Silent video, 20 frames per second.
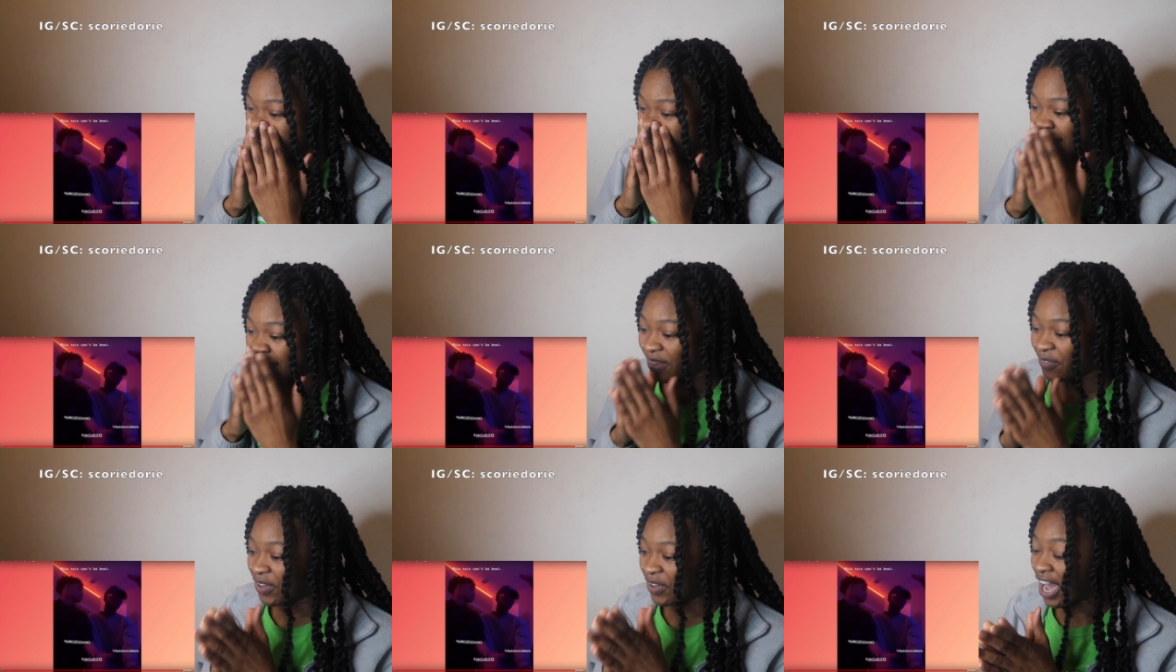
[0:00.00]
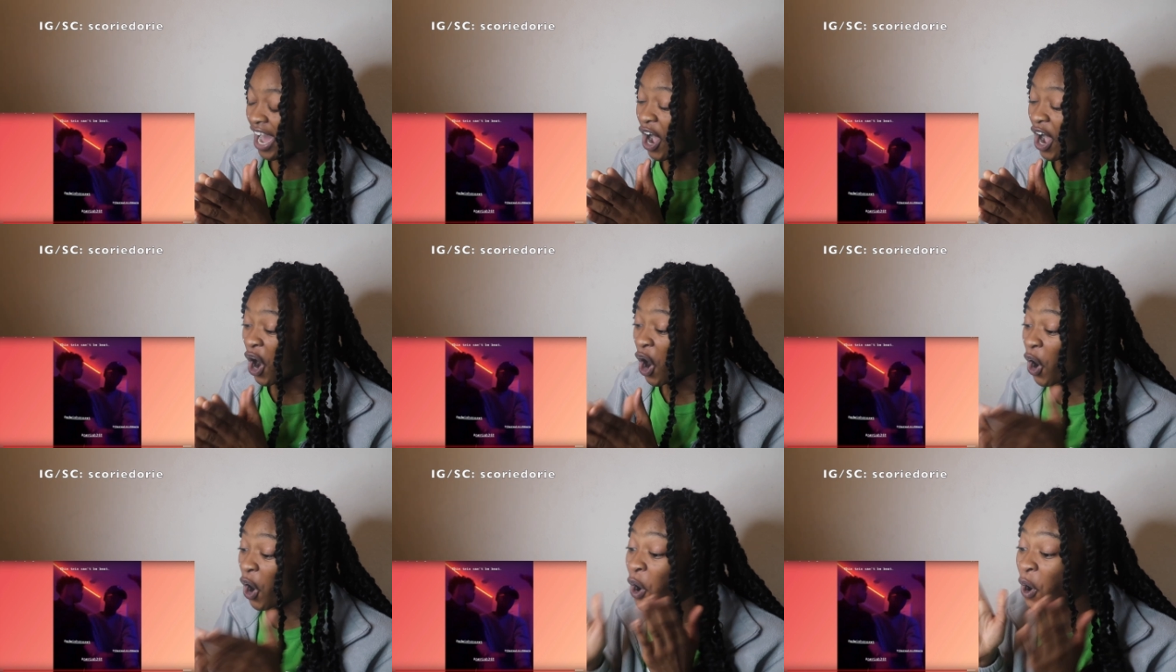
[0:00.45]
Nip.
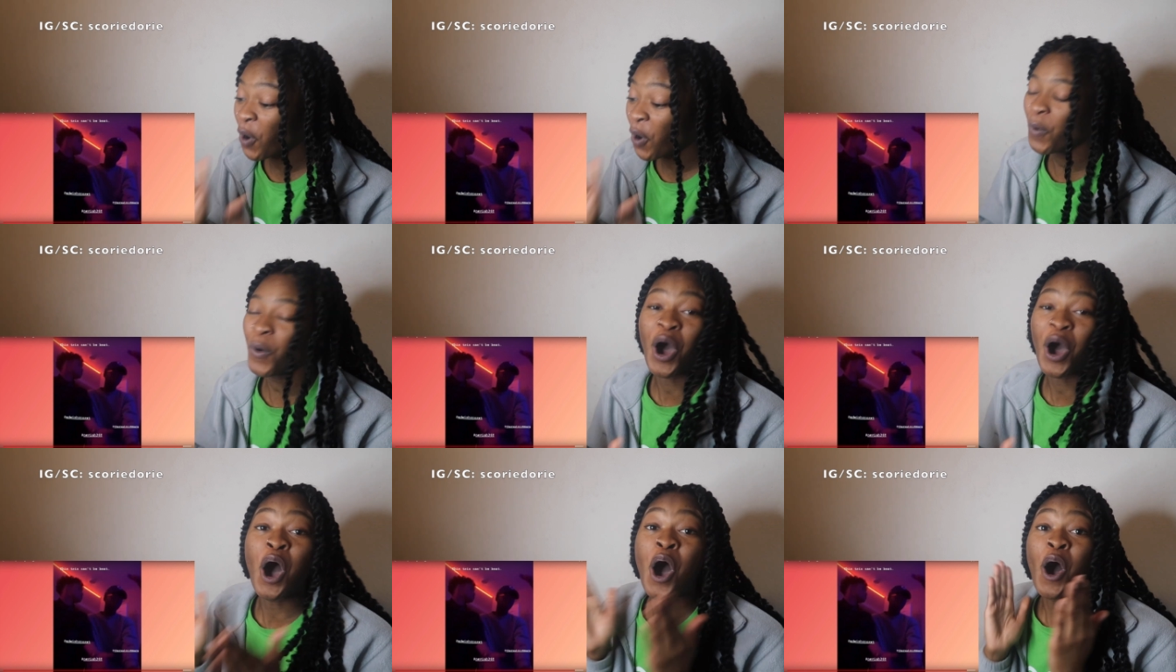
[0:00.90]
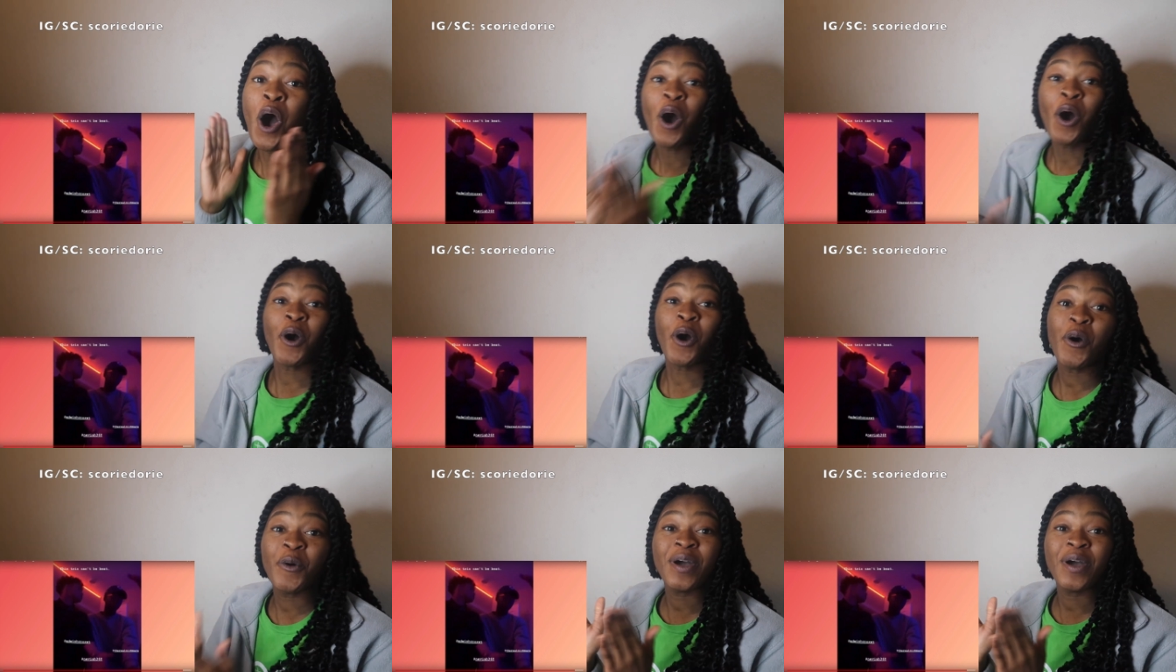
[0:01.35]
Oh.
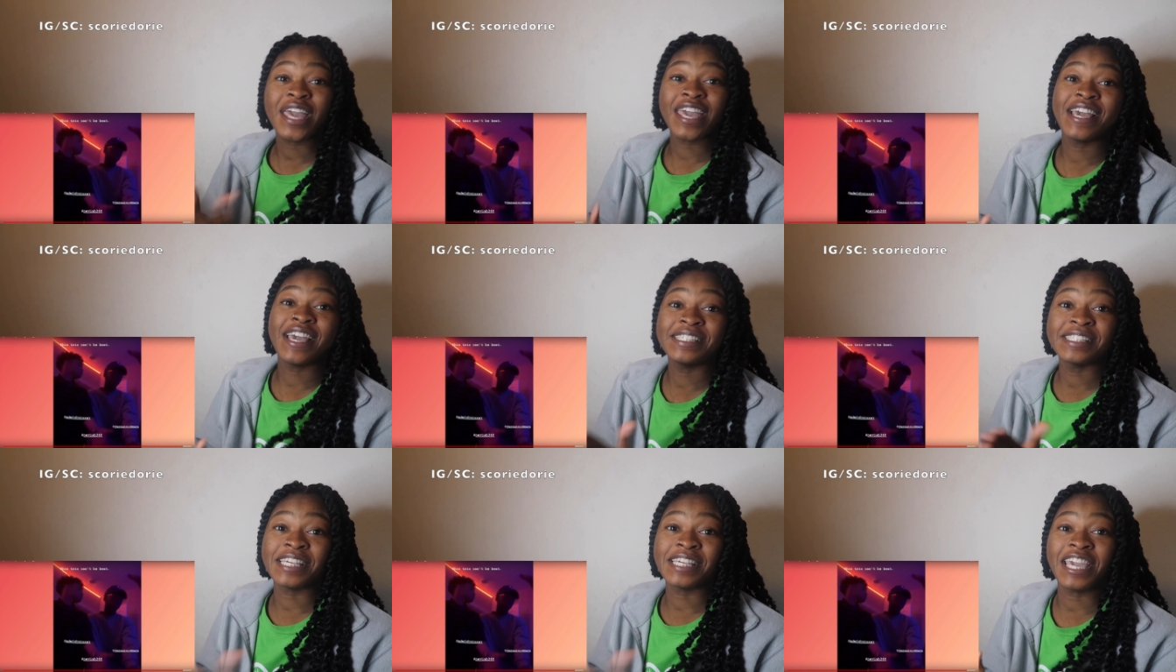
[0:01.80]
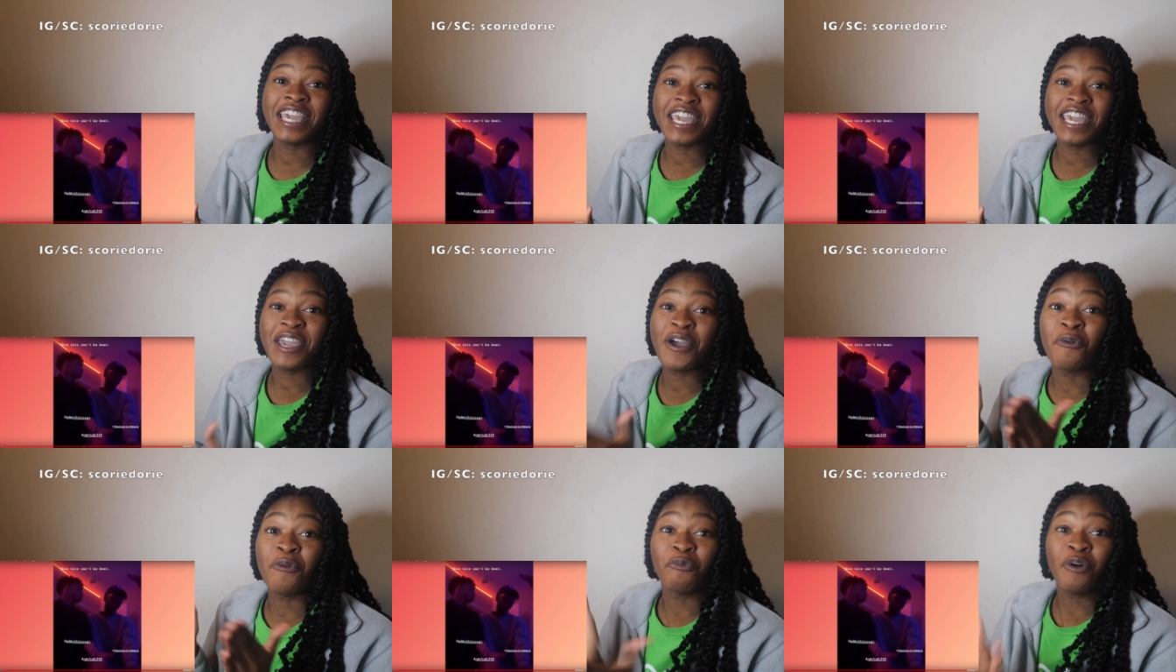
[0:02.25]
Who is
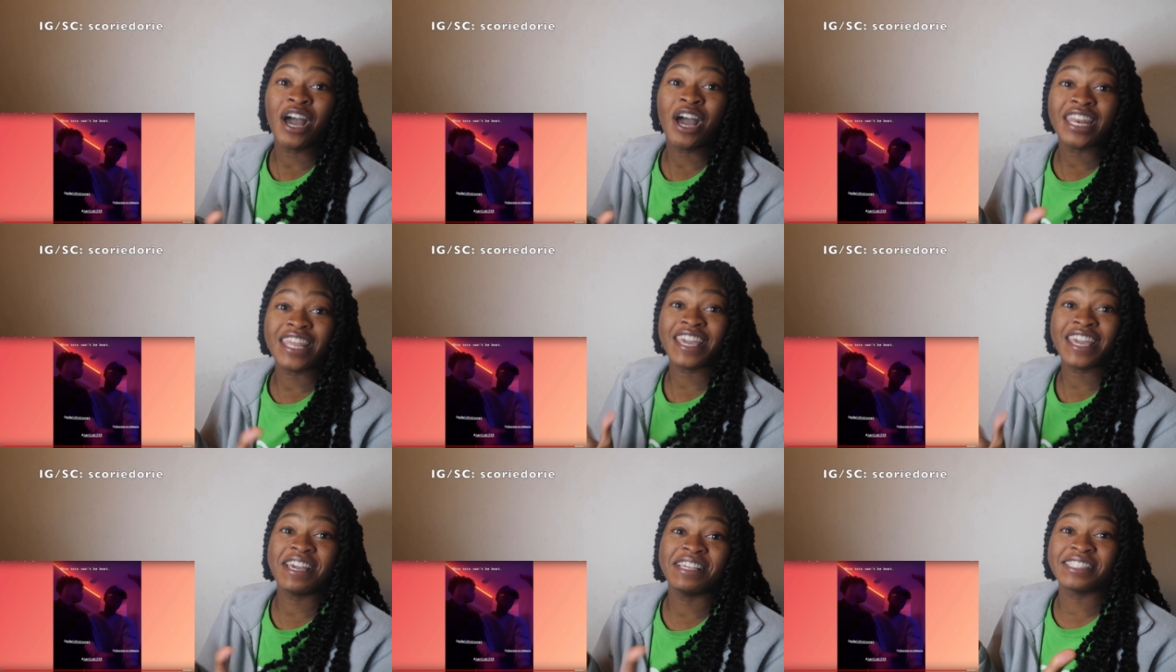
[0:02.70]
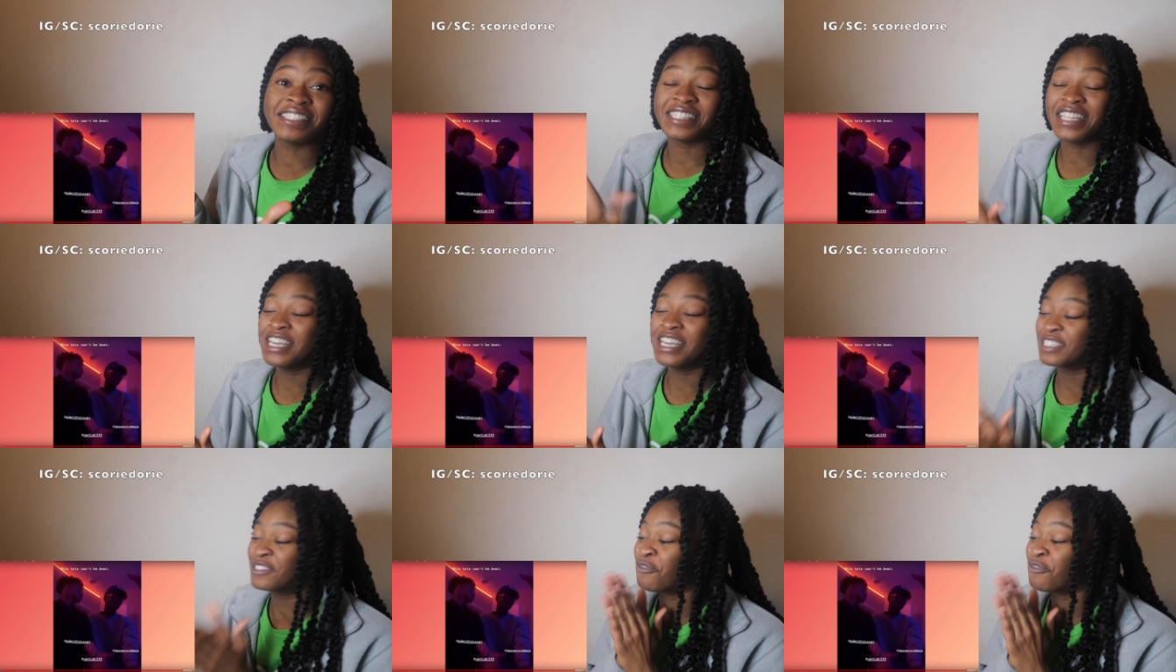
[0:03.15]
he? What is
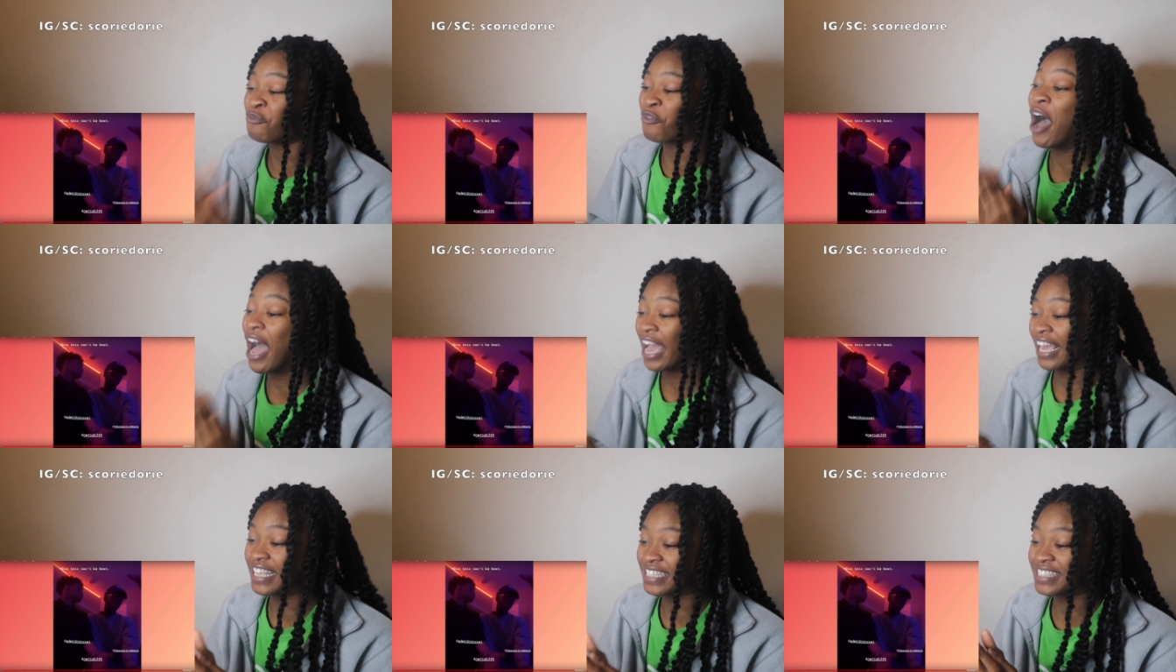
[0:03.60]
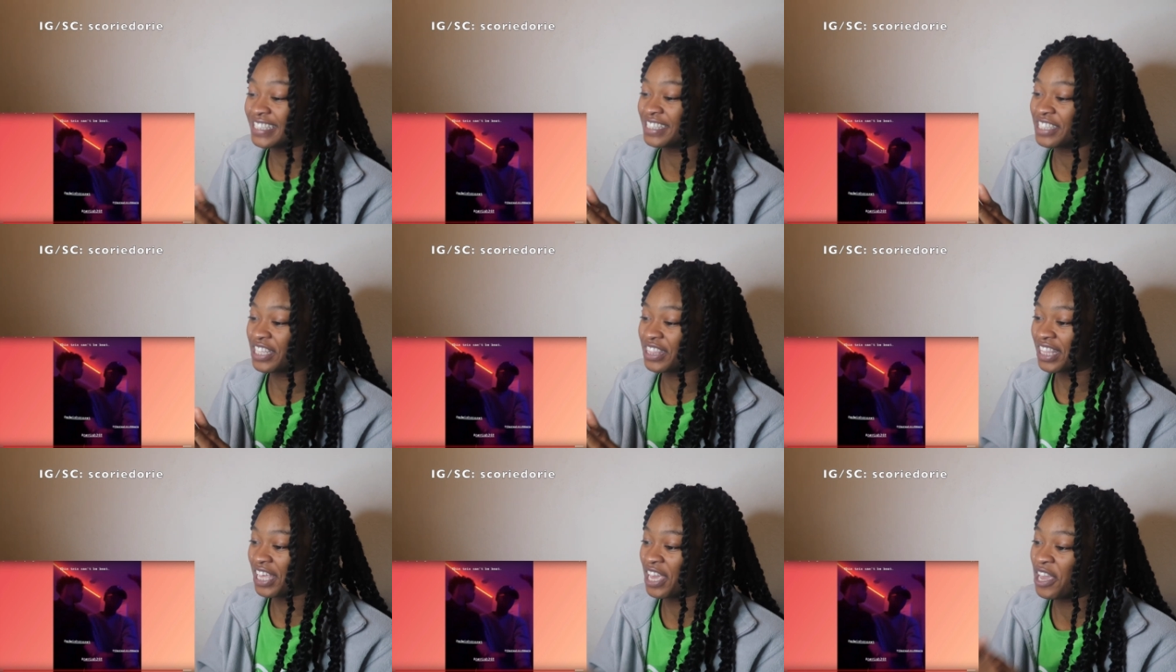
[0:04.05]
this? Why is
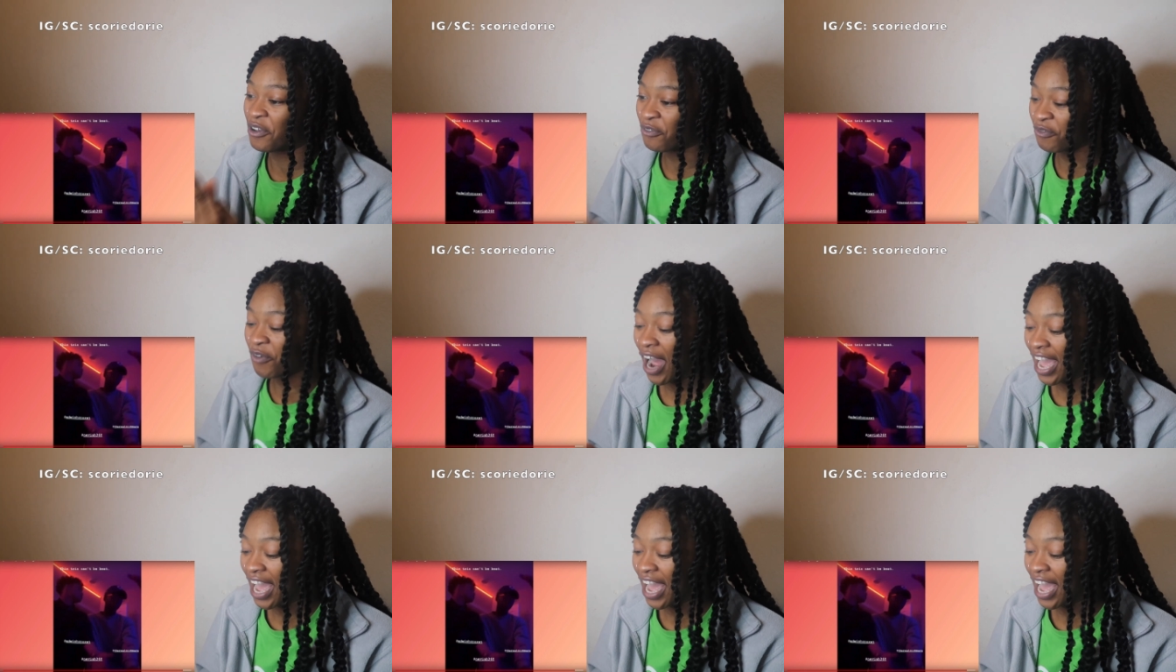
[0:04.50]
this a thing?